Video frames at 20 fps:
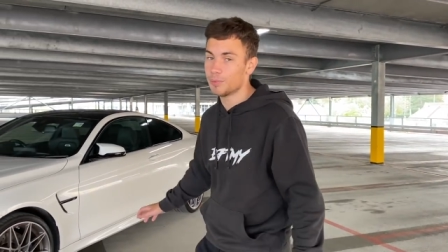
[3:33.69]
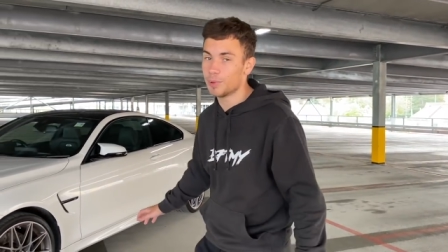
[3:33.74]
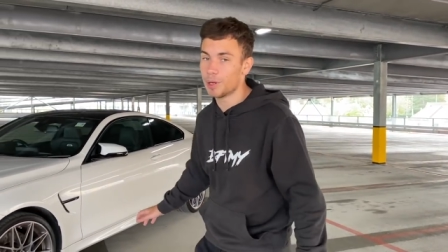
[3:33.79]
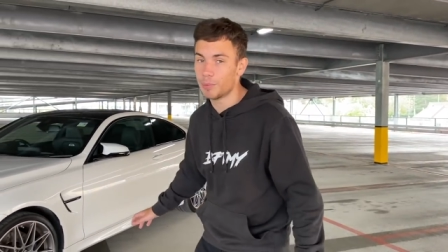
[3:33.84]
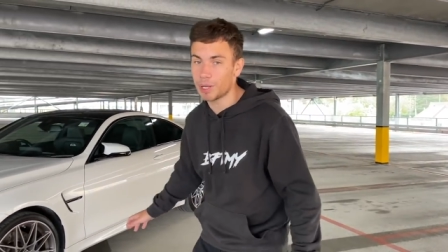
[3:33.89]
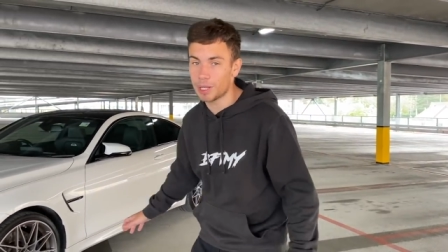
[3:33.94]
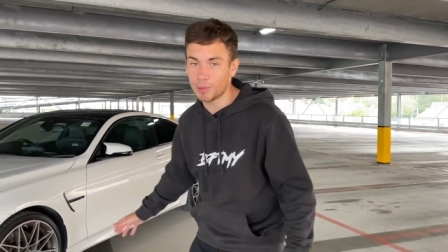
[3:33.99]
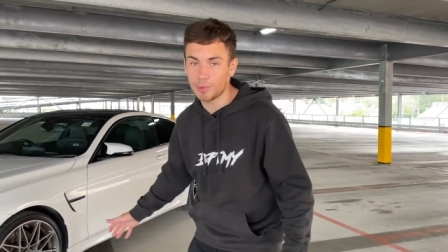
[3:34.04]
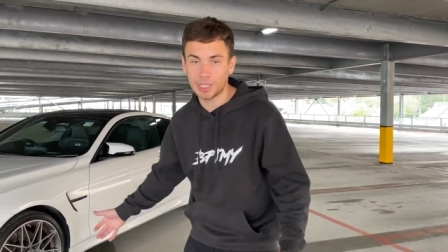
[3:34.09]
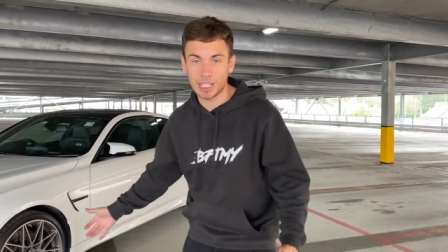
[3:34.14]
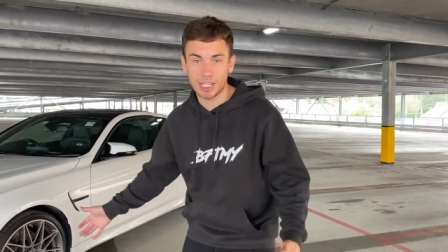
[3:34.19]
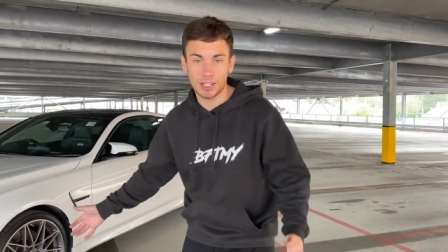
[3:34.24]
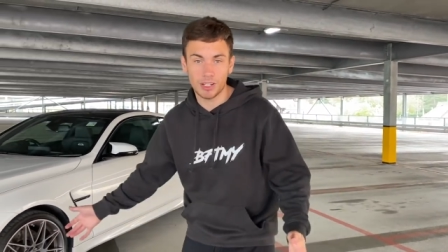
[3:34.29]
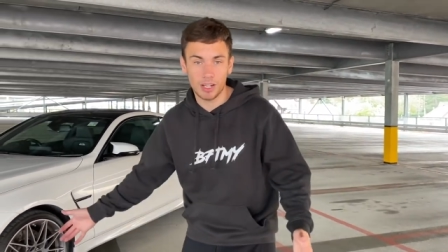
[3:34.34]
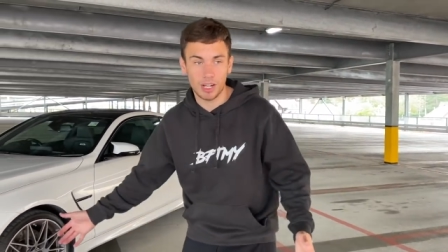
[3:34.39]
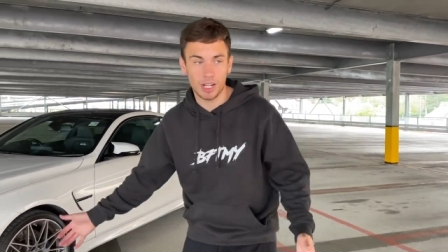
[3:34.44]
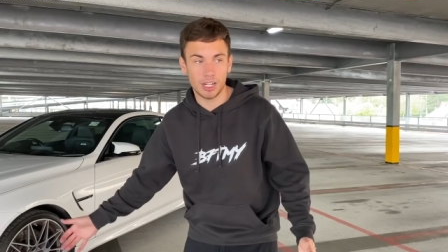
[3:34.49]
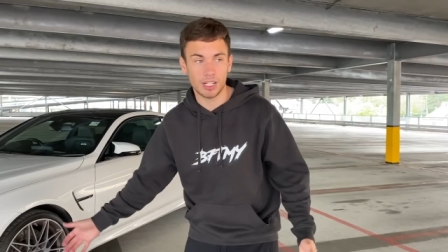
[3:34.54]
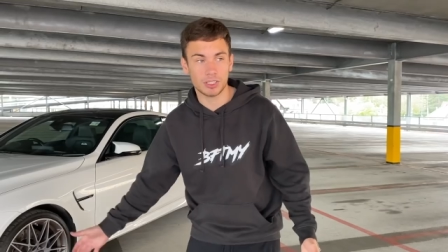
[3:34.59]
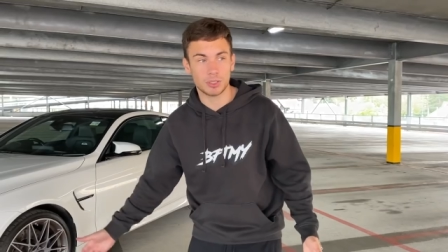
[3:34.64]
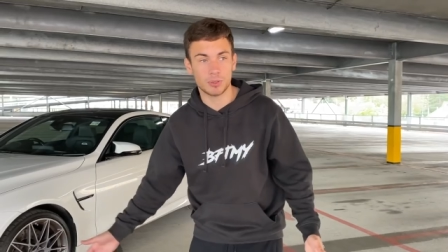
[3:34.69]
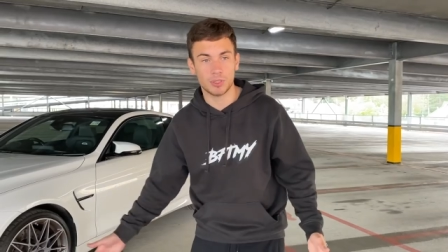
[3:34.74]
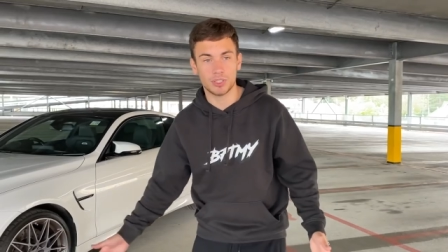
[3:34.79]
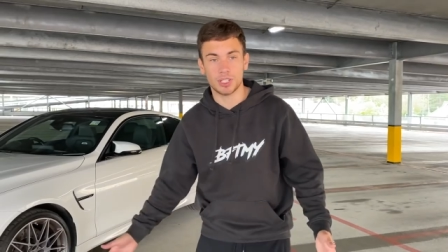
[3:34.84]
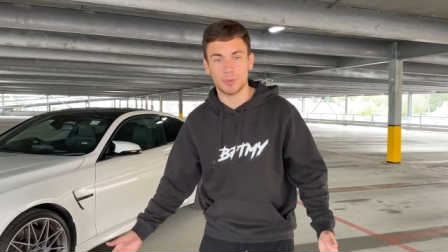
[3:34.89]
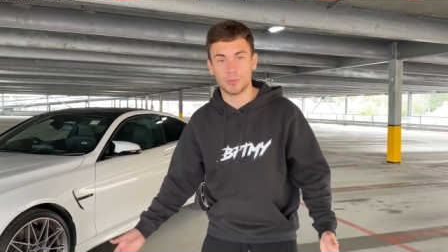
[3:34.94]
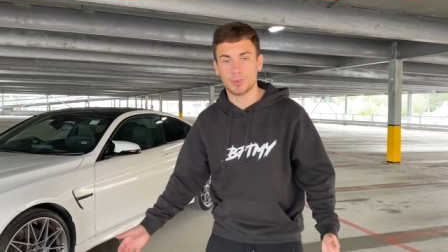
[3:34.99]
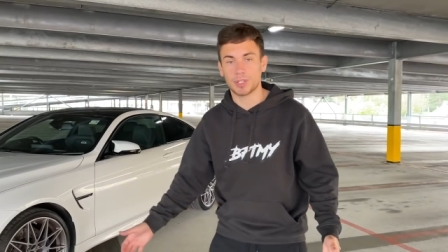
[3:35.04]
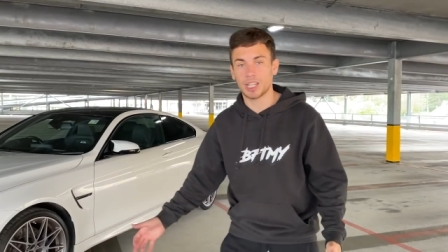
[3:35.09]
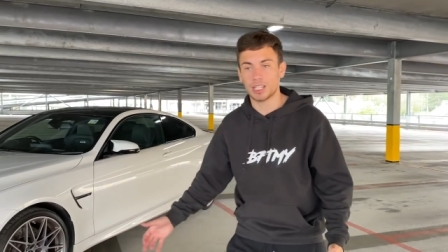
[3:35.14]
but maybe down the line I'll switch
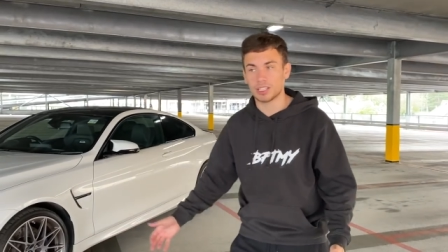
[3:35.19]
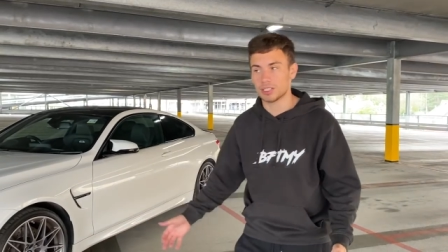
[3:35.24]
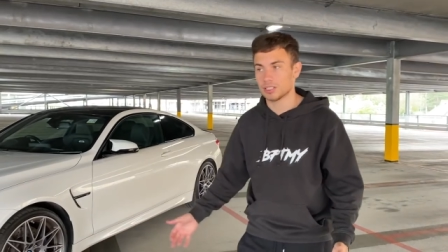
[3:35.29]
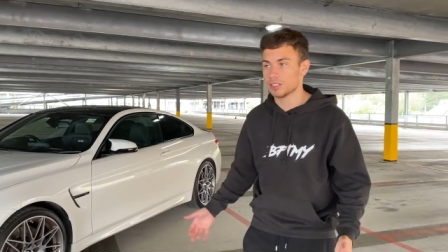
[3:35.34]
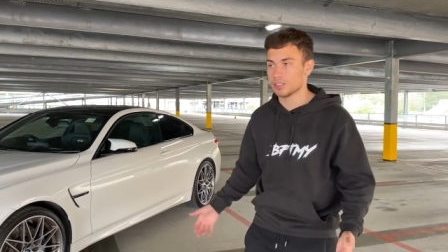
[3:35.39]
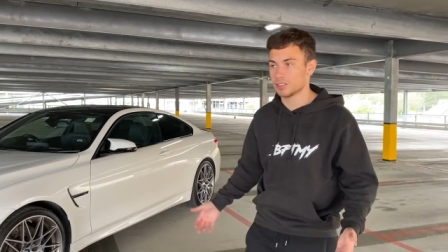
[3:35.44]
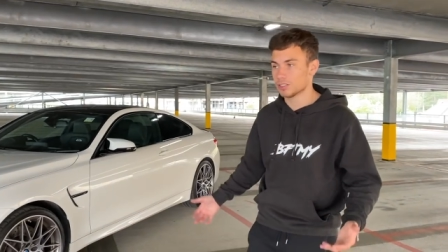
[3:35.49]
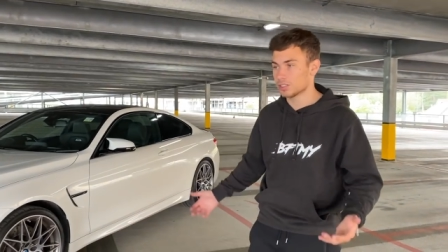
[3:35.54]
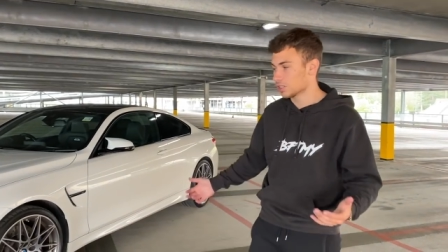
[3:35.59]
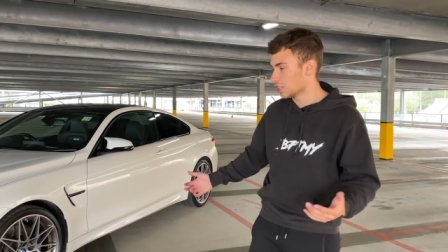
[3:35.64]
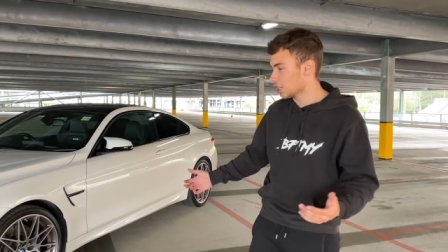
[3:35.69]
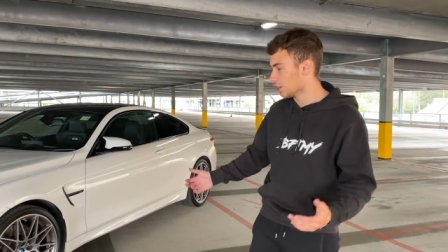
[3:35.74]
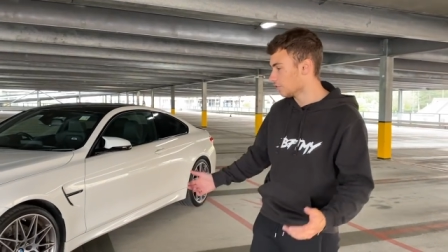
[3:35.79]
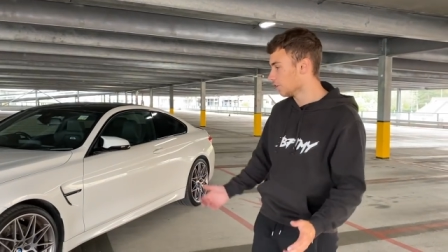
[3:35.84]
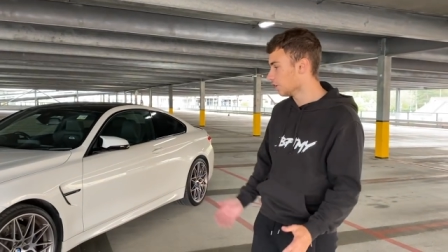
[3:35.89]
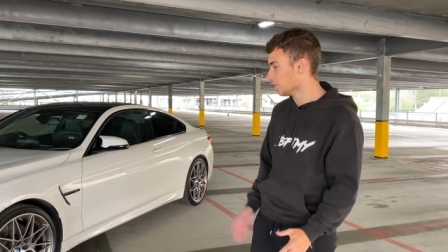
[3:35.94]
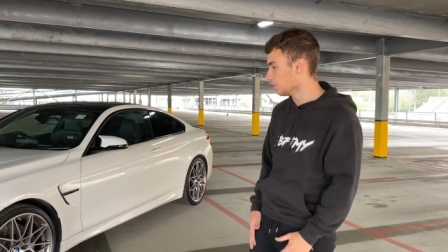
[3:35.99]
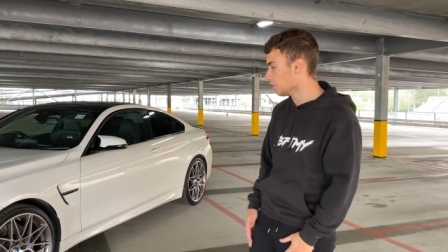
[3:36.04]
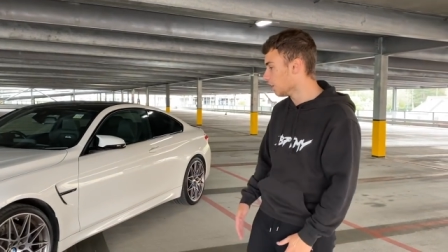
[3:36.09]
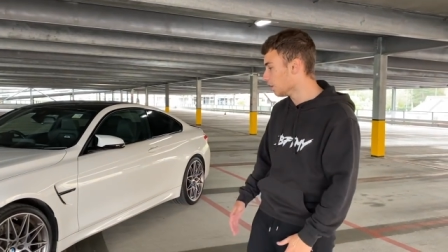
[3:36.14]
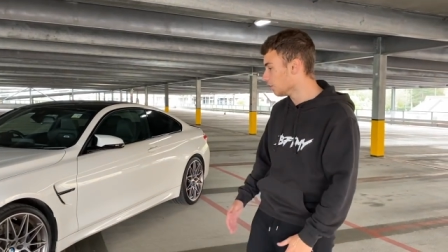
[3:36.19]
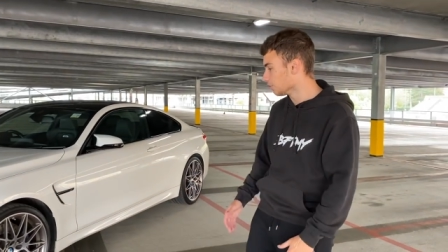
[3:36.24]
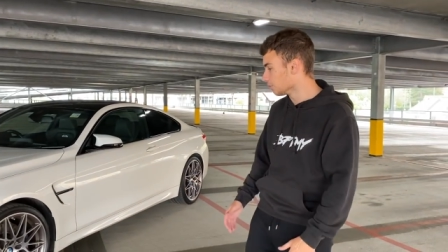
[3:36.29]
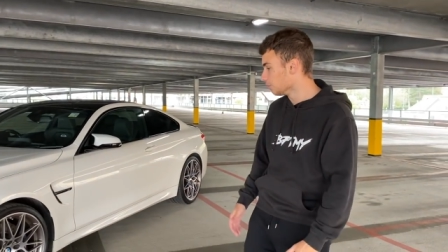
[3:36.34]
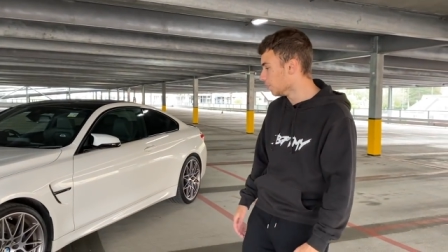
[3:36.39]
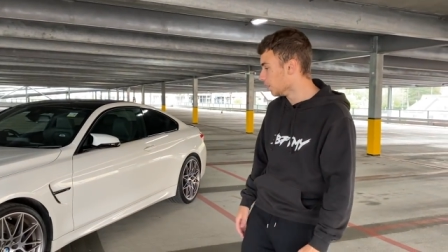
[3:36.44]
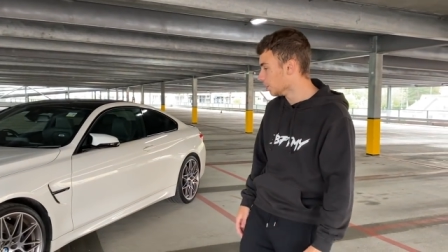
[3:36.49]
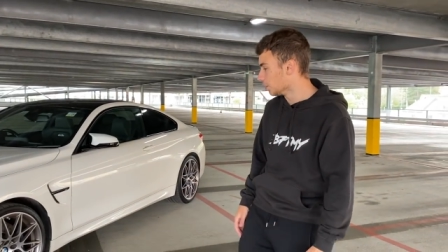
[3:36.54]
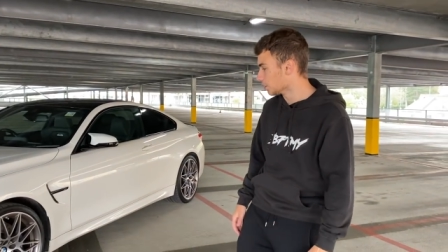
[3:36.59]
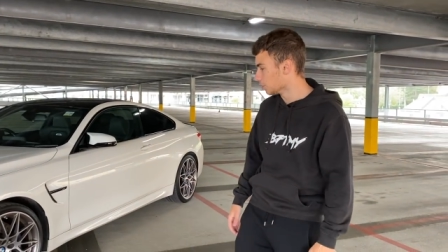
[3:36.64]
up and get a set of
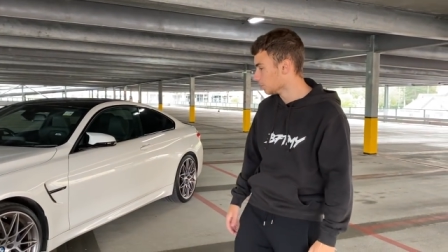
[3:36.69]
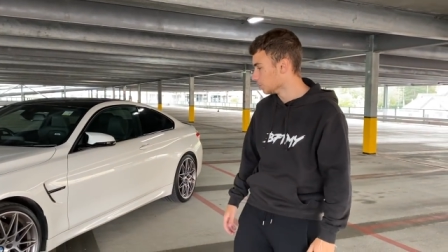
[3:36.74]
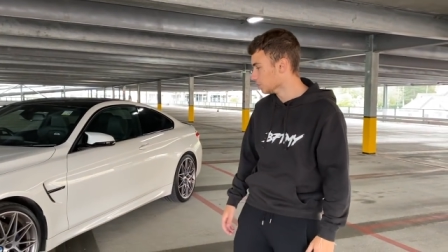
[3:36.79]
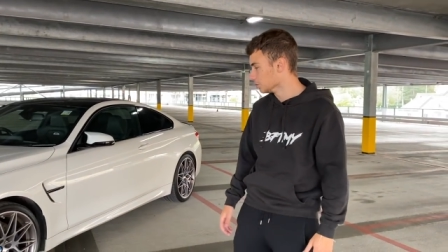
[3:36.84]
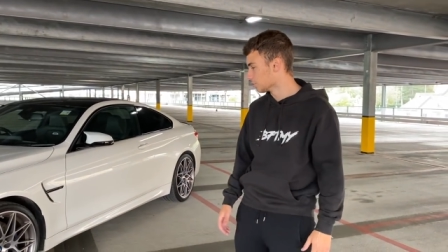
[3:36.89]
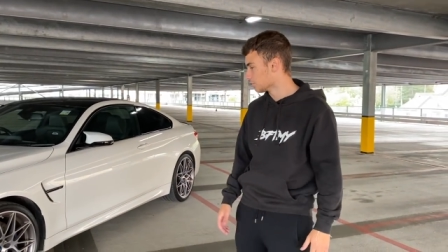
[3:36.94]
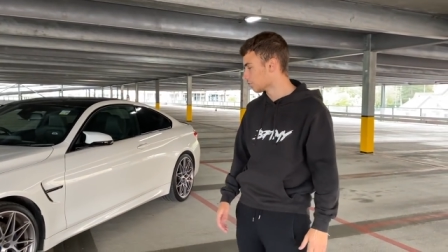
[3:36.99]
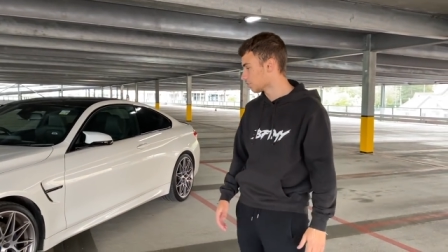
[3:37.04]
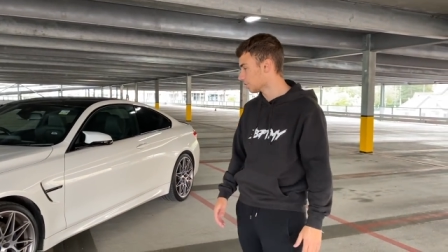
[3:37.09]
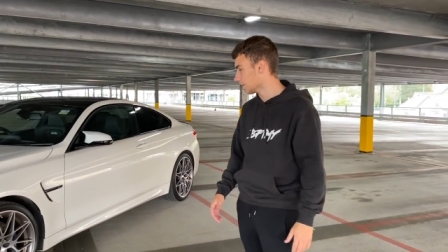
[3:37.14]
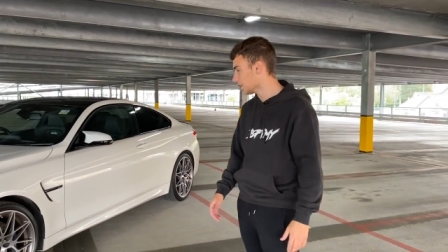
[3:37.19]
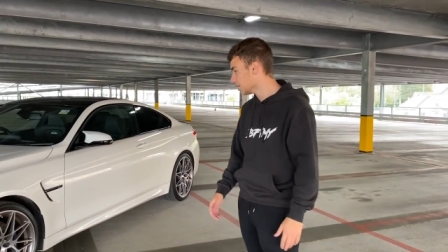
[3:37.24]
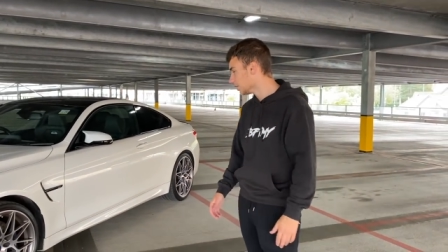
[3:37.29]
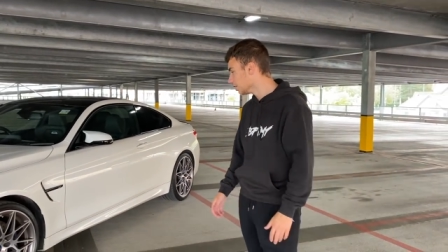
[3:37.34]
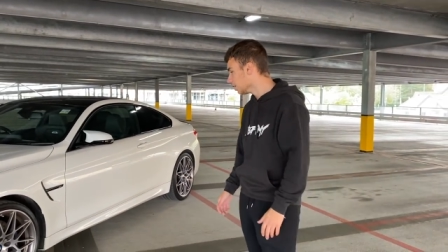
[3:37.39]
aftermarket wheels for it.